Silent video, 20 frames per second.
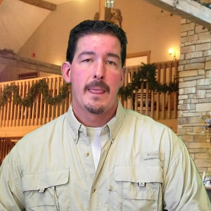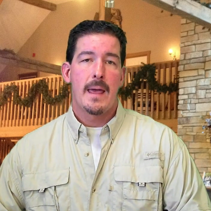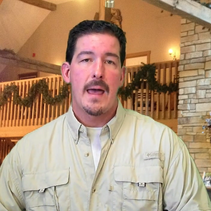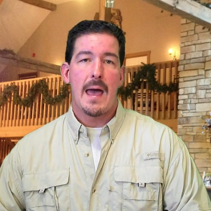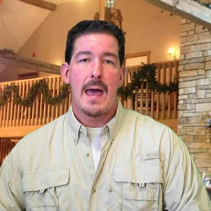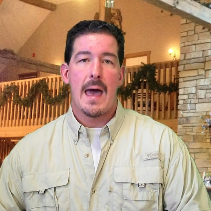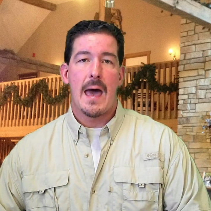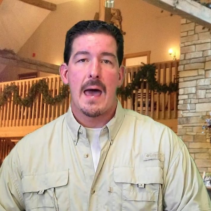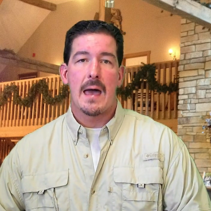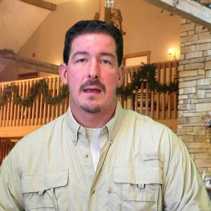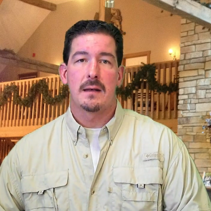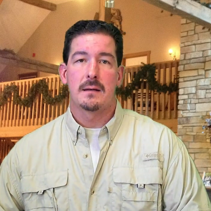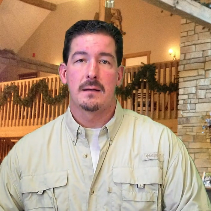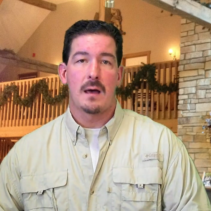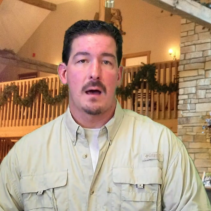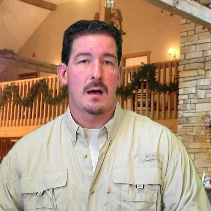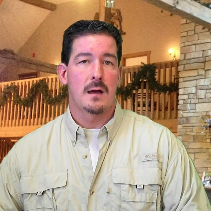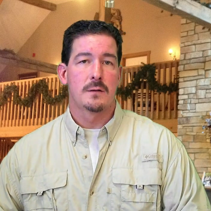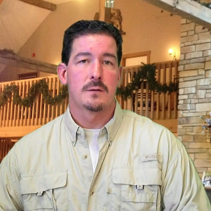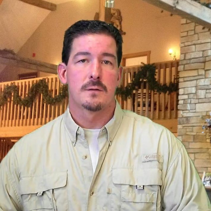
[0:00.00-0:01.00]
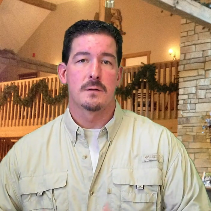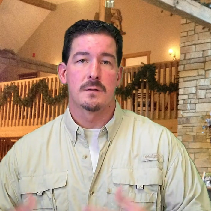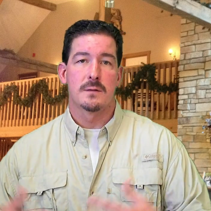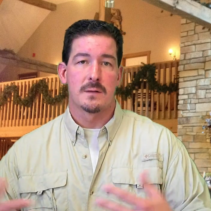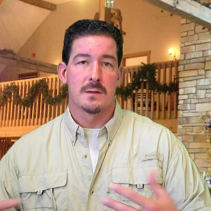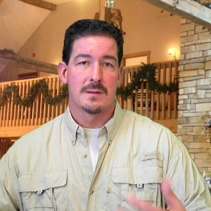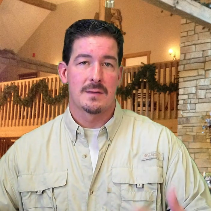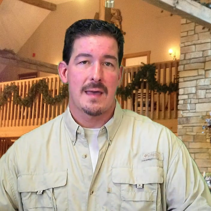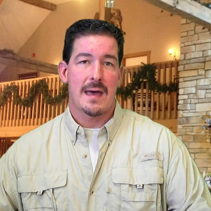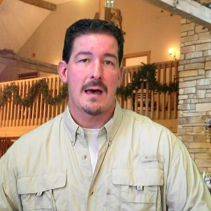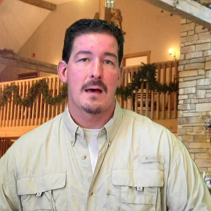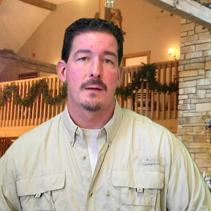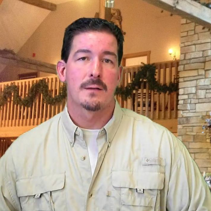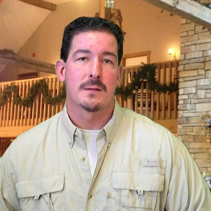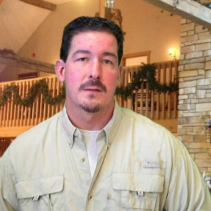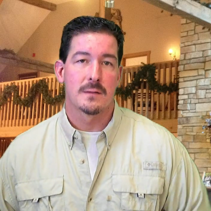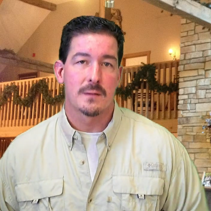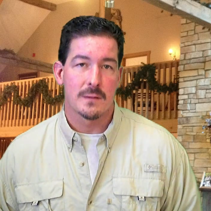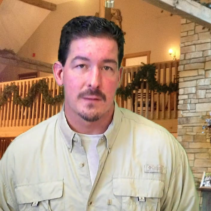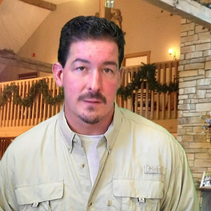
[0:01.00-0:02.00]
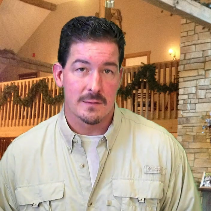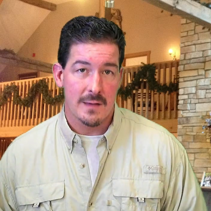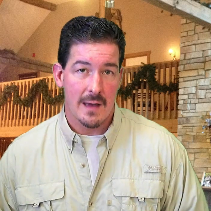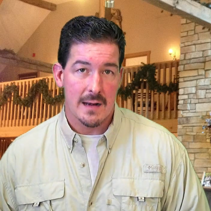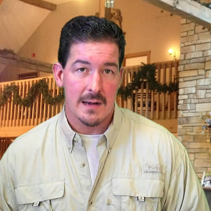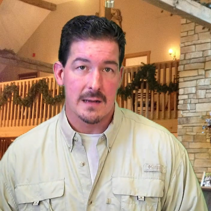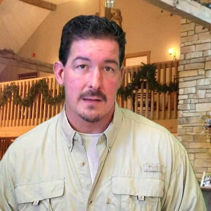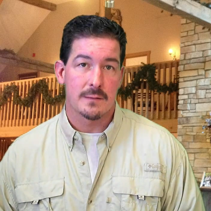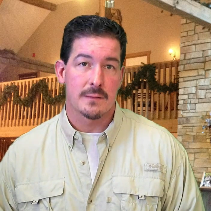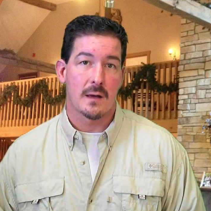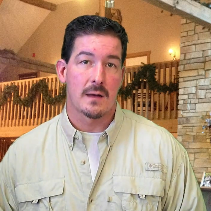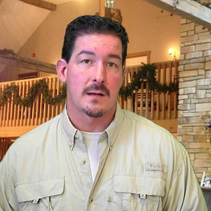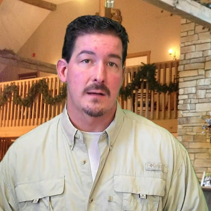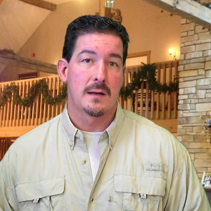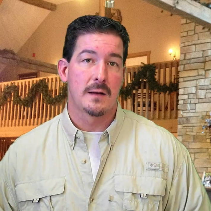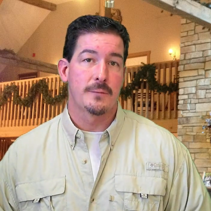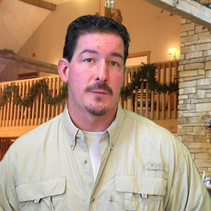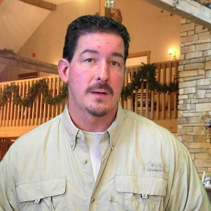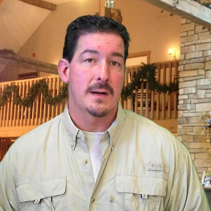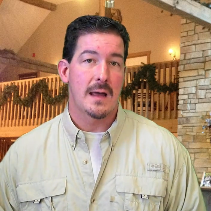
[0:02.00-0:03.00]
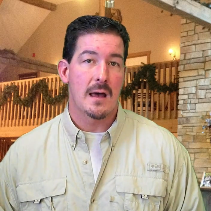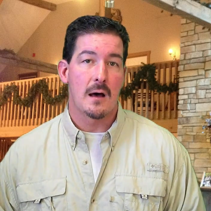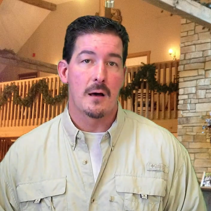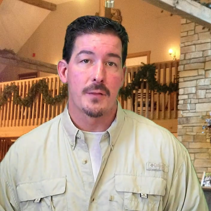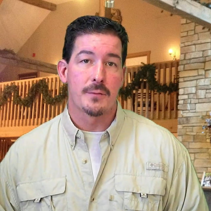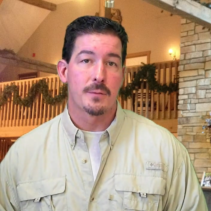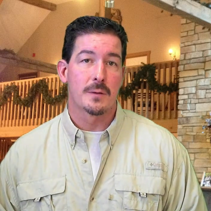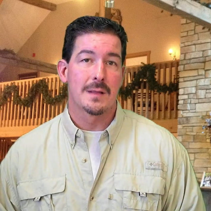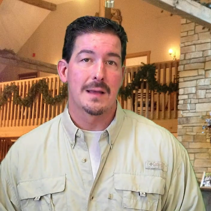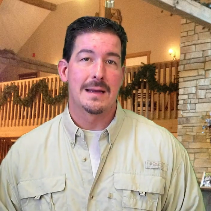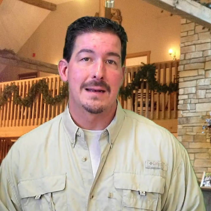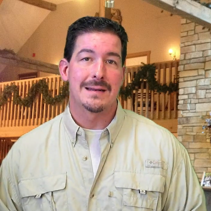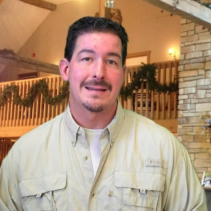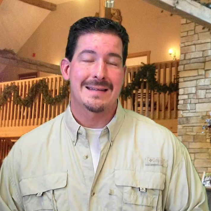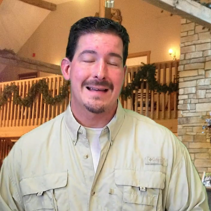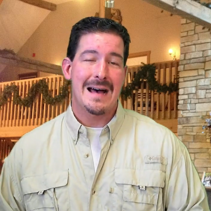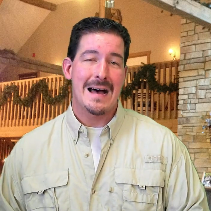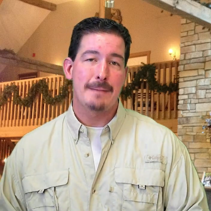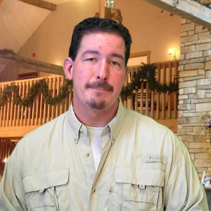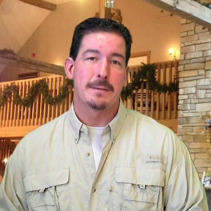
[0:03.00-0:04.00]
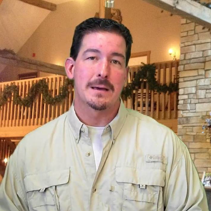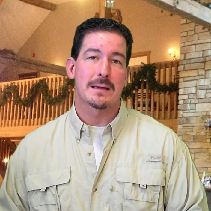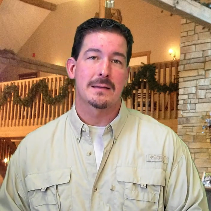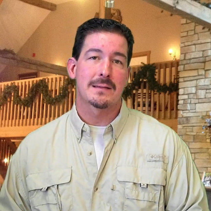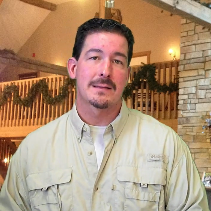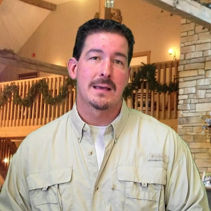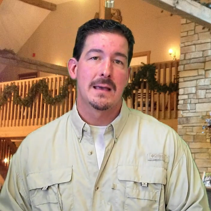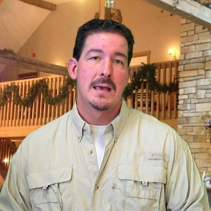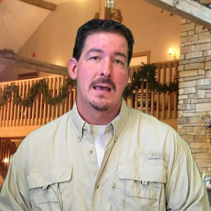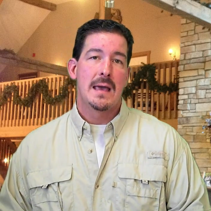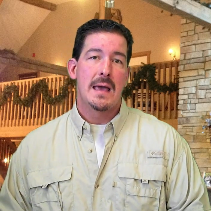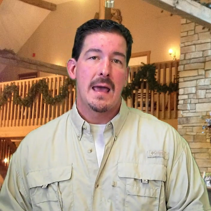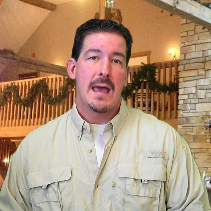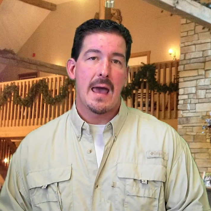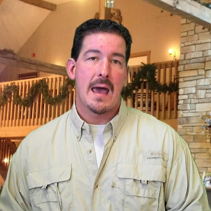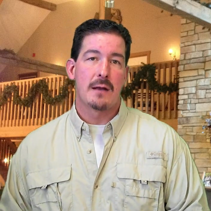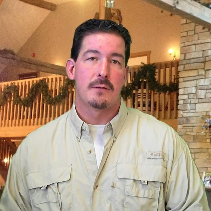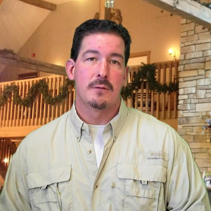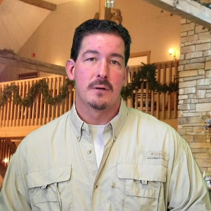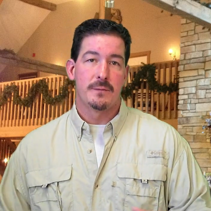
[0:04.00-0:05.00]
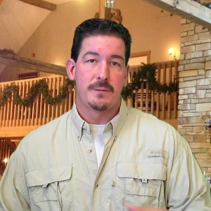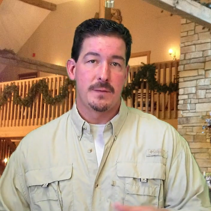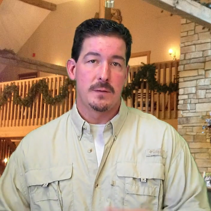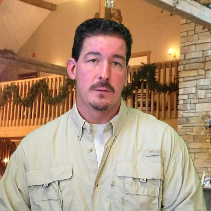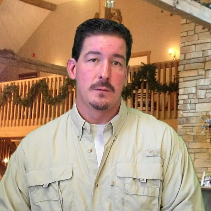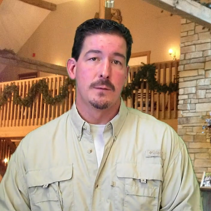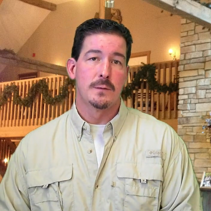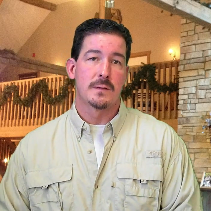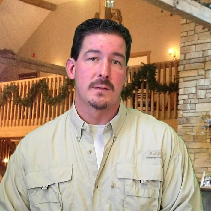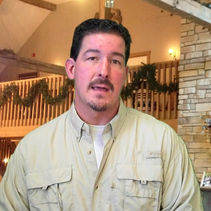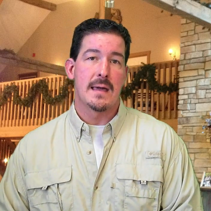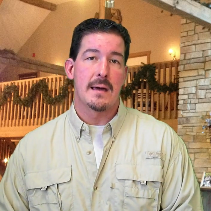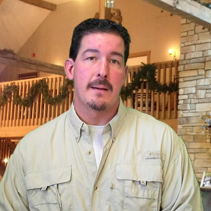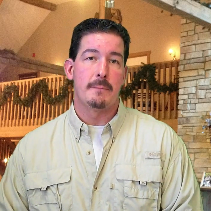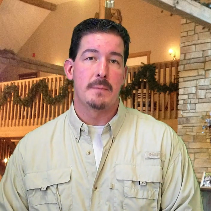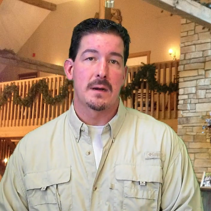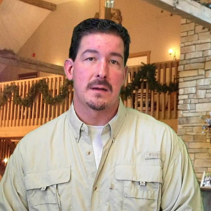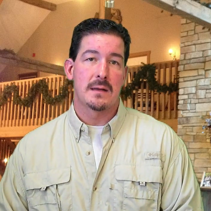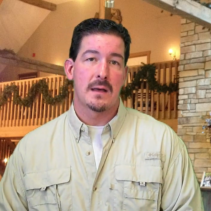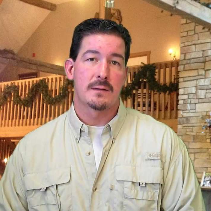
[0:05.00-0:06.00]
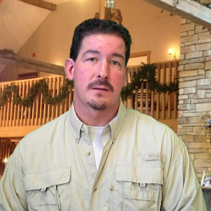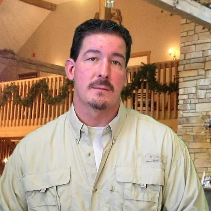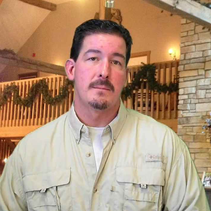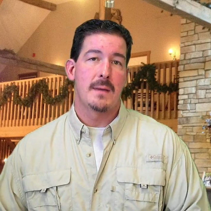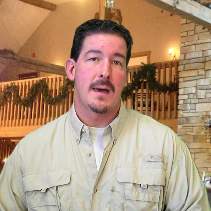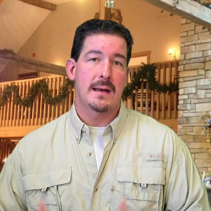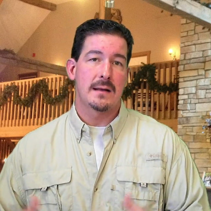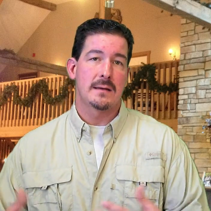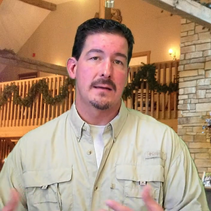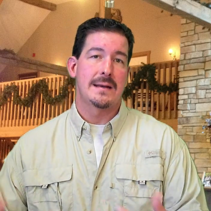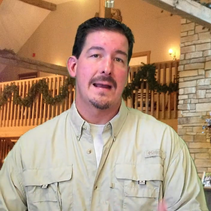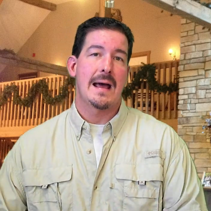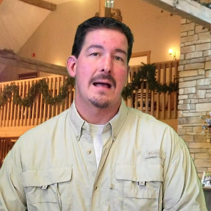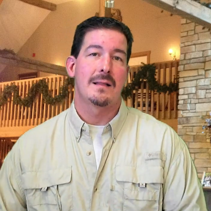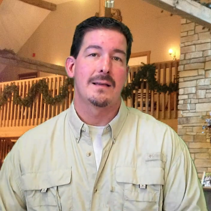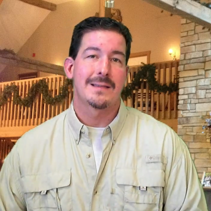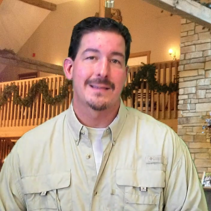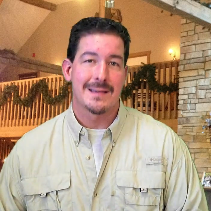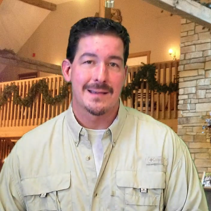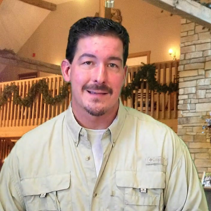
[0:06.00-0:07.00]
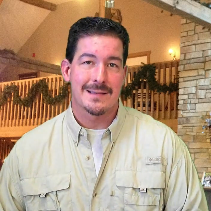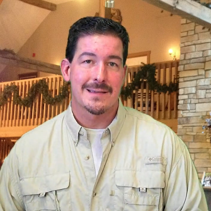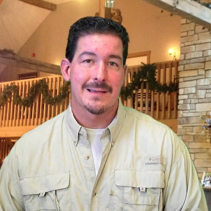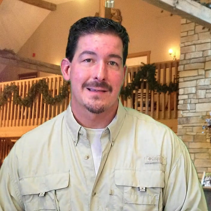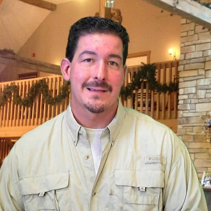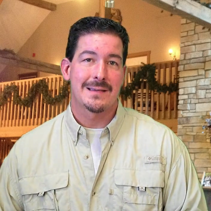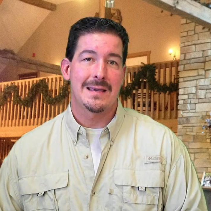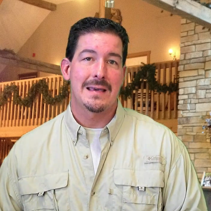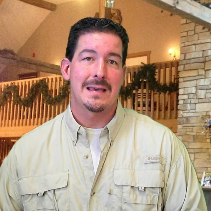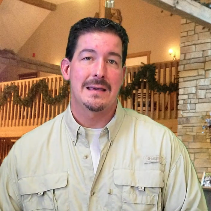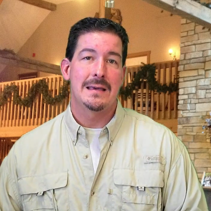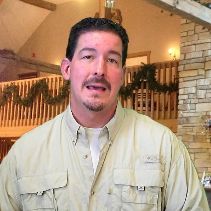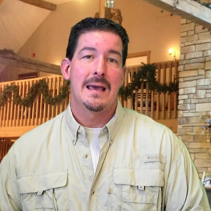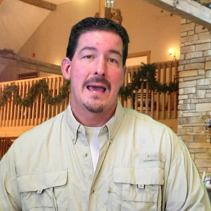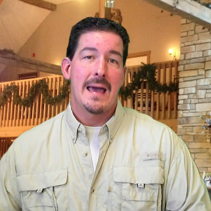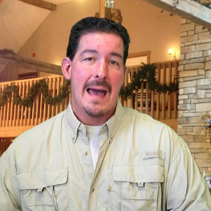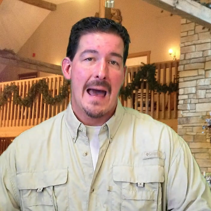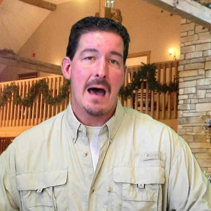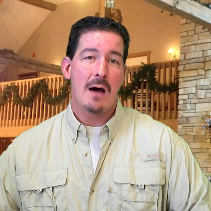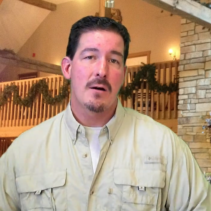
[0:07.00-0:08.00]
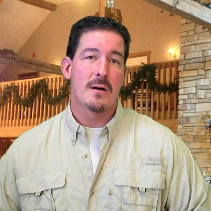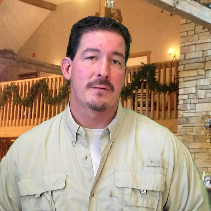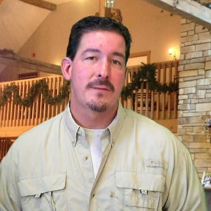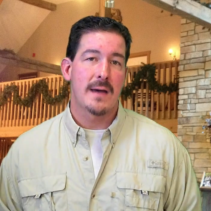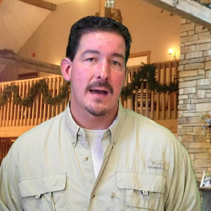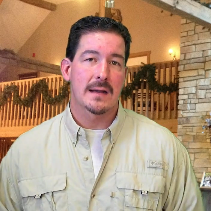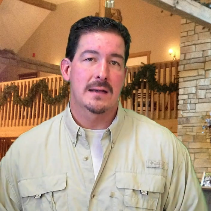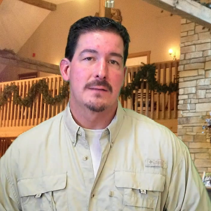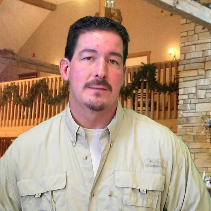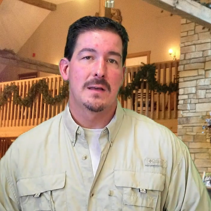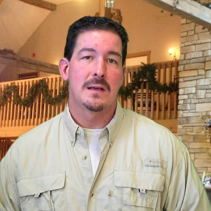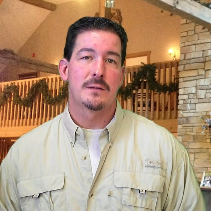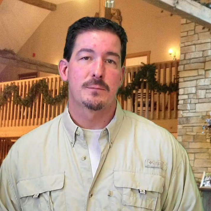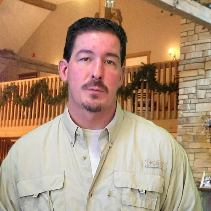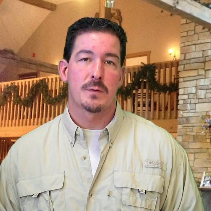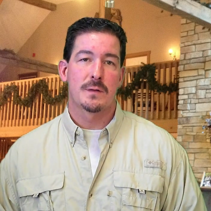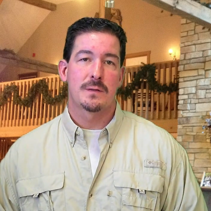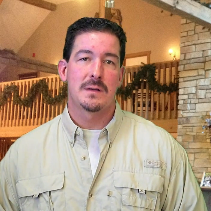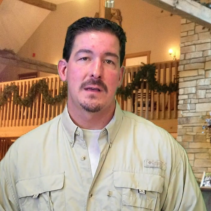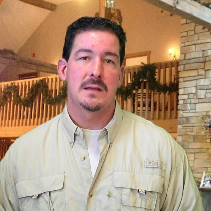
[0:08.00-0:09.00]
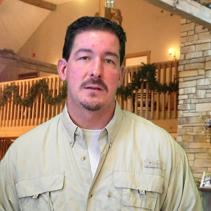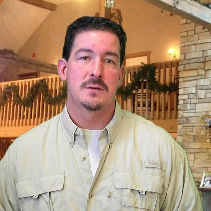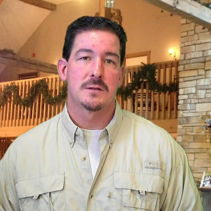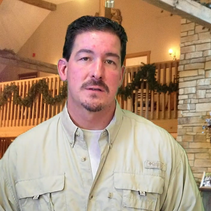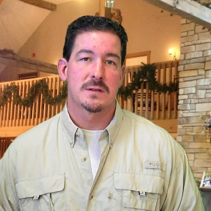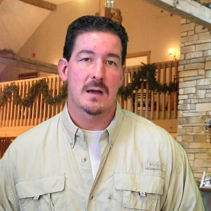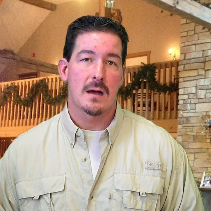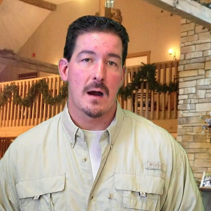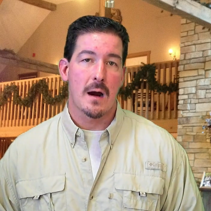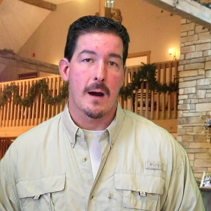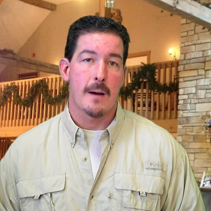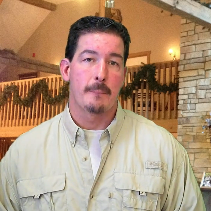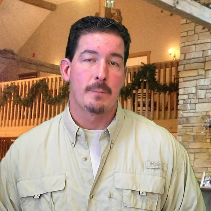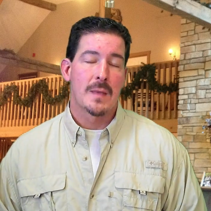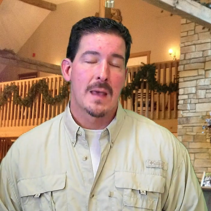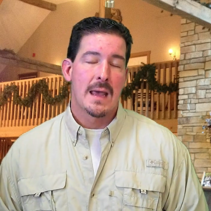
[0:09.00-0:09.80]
and hundreds and thousands of studies on different health-related topics and reviews them and does a meta-analysis to see how effective these procedures are.